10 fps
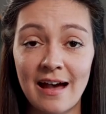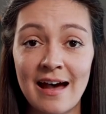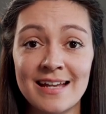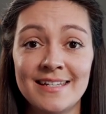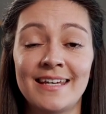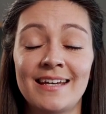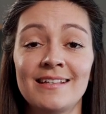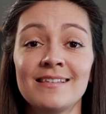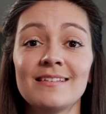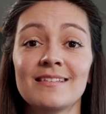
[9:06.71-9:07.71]
I
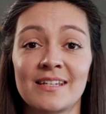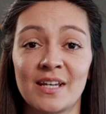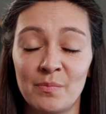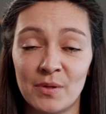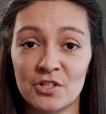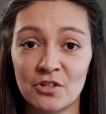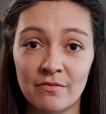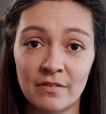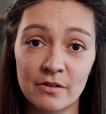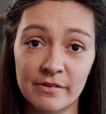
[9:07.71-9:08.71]
then take a picture
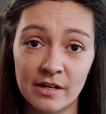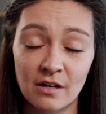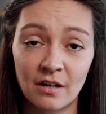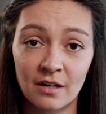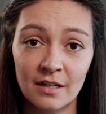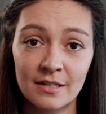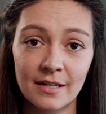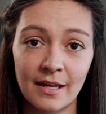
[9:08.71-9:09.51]
of a gray card